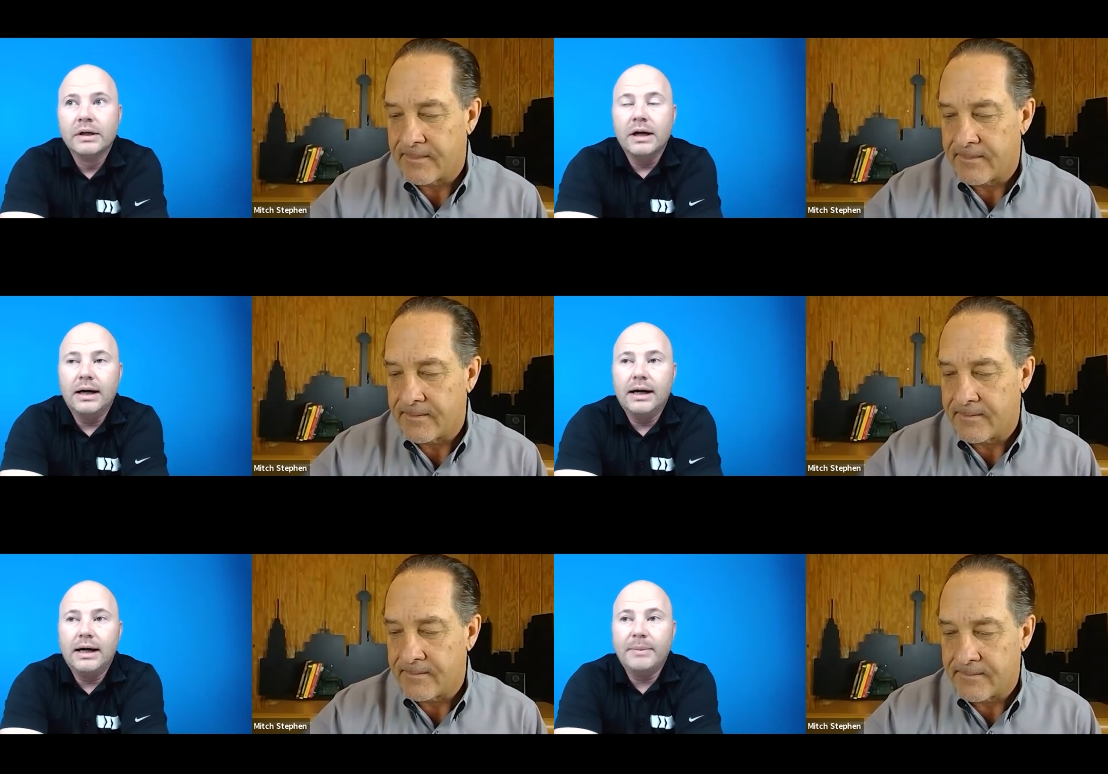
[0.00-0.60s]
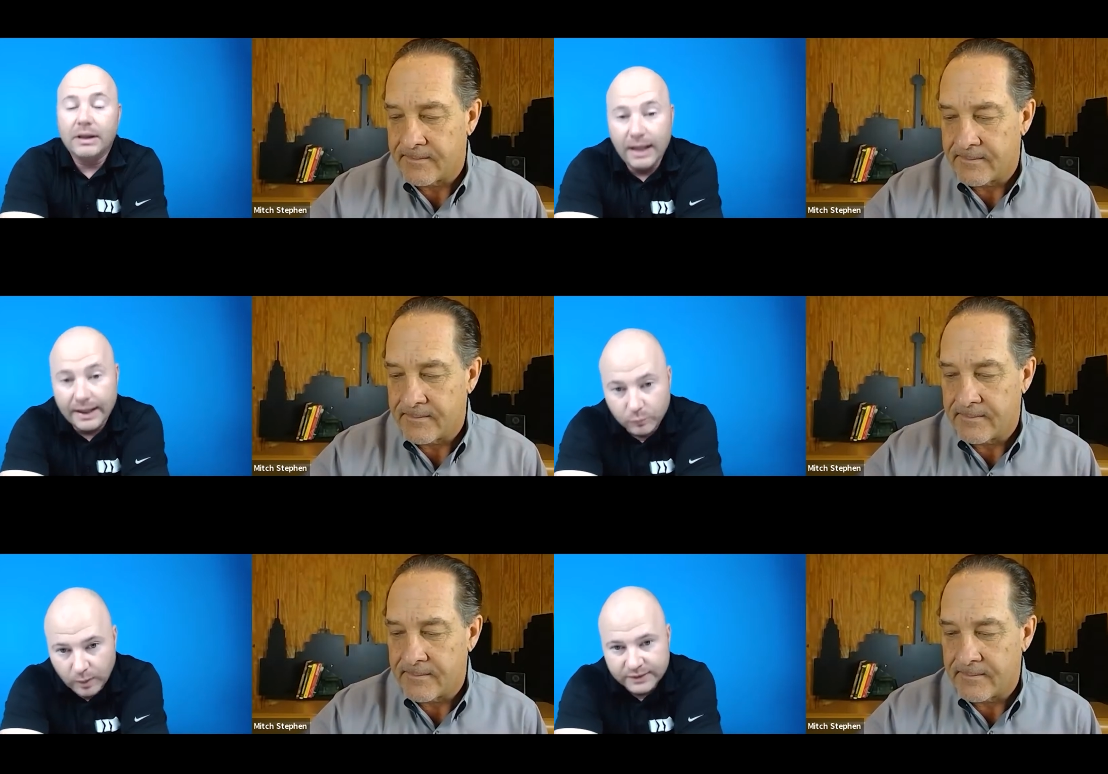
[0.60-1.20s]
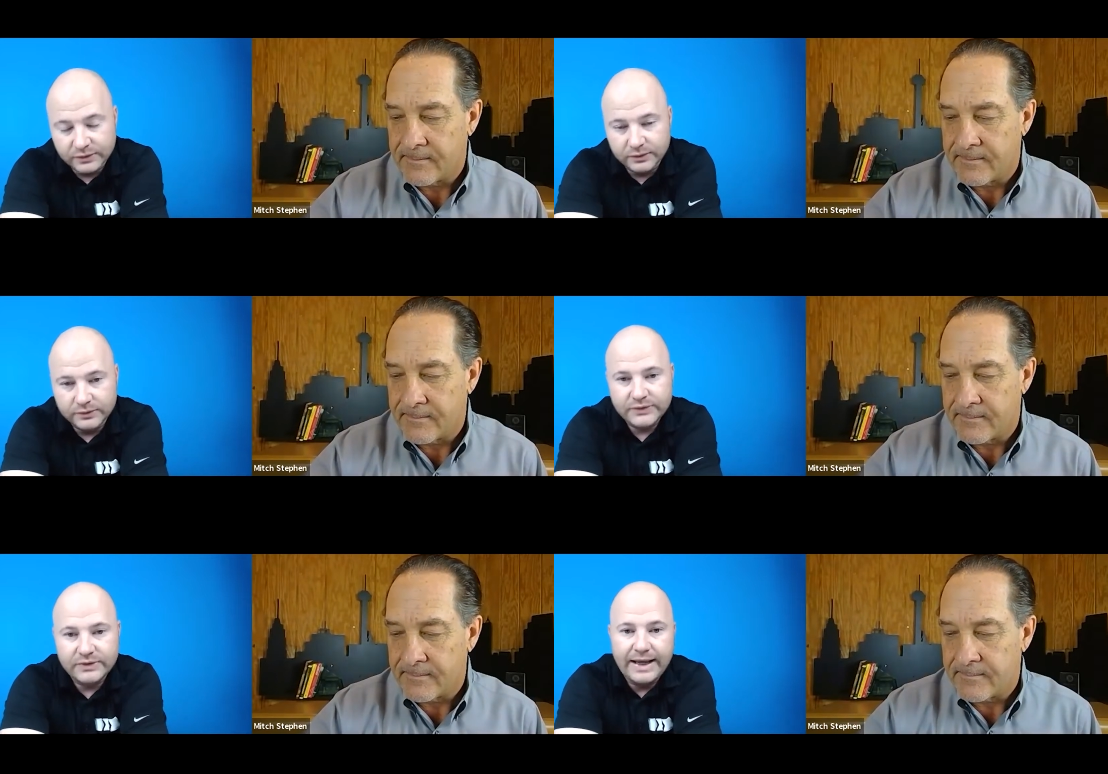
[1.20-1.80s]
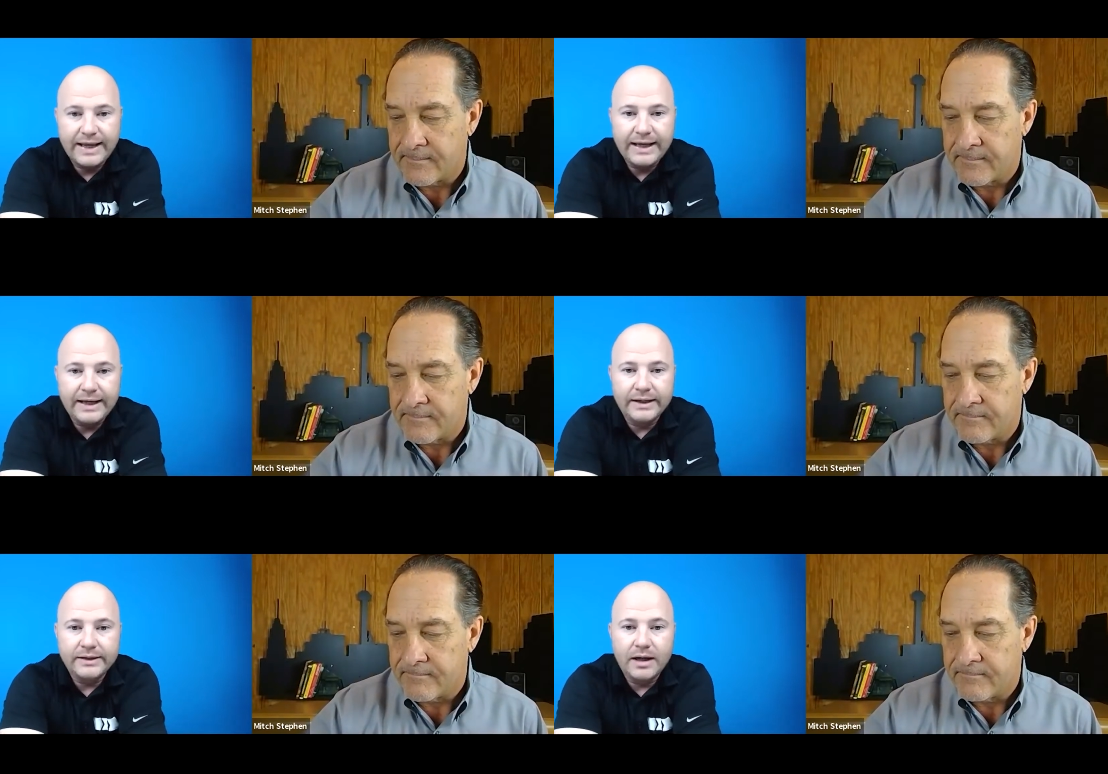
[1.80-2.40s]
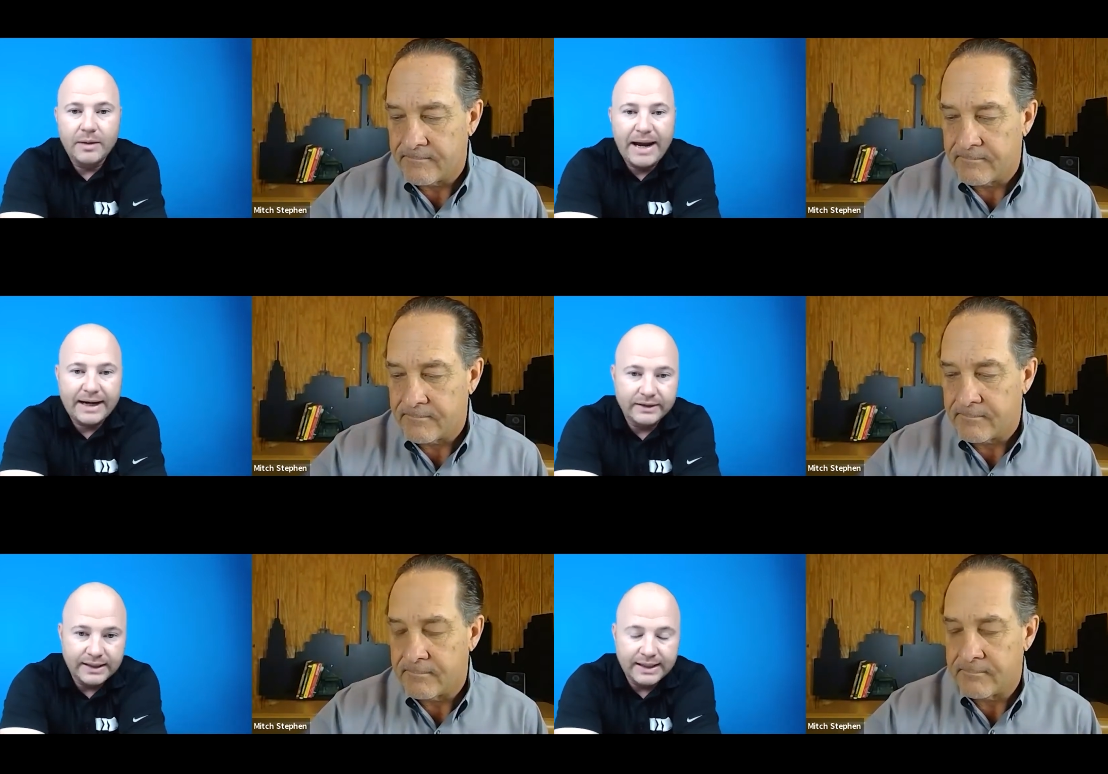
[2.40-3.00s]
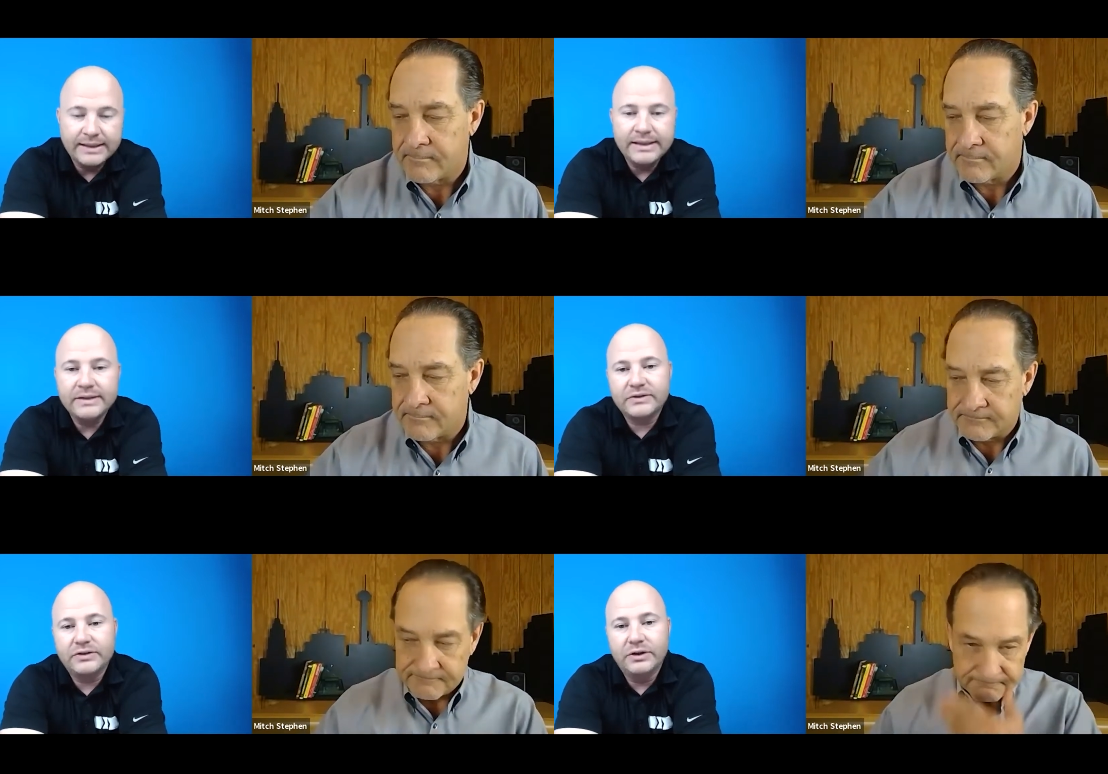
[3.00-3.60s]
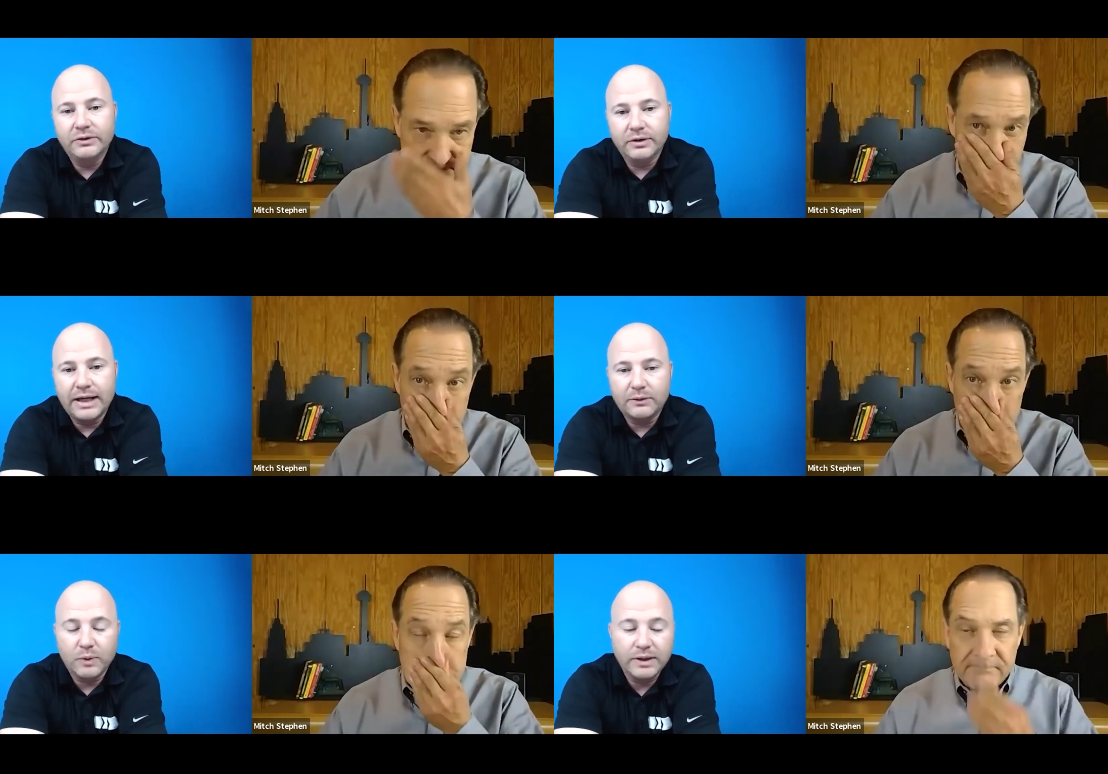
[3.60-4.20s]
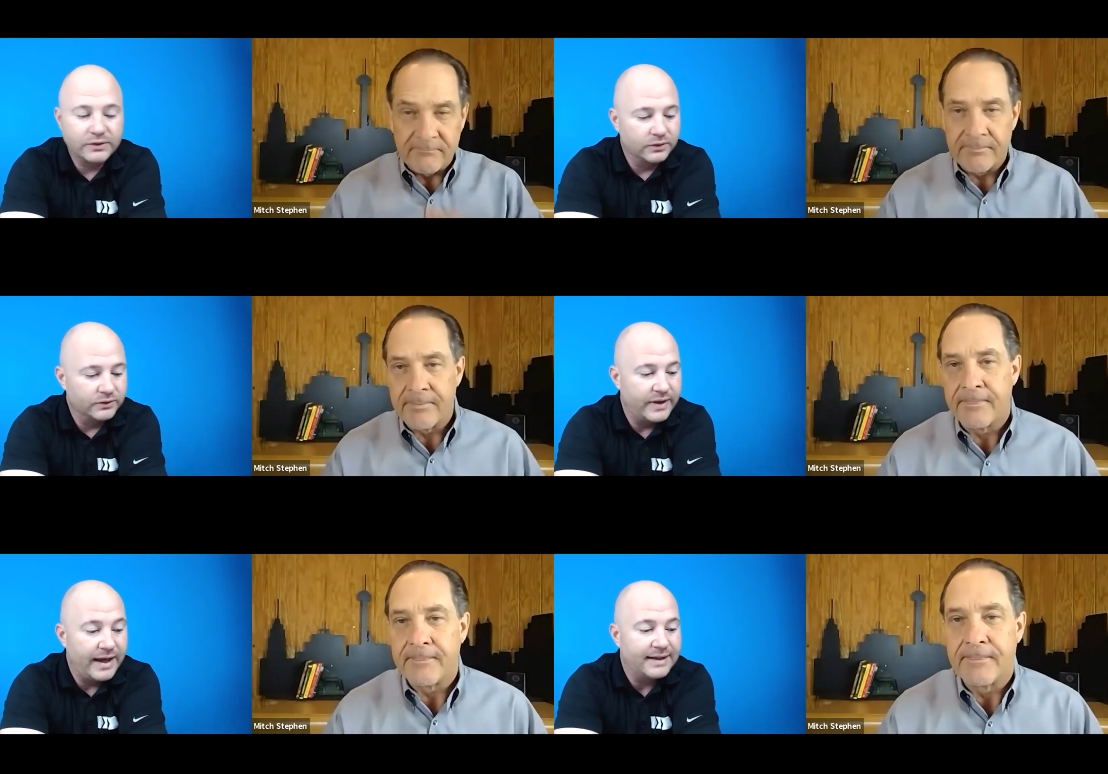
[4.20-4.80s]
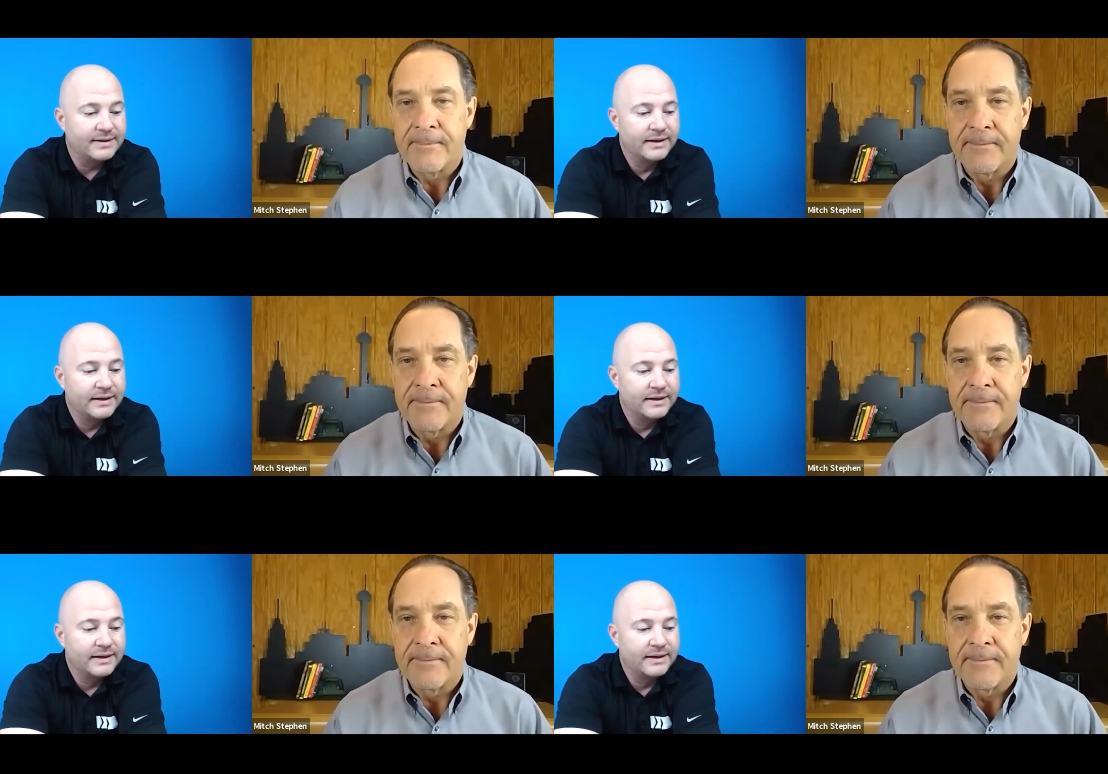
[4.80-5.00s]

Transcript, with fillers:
Speaker 1: um, a lot of rentals, and uh, back in the 90s, she owned a lot of rentals that.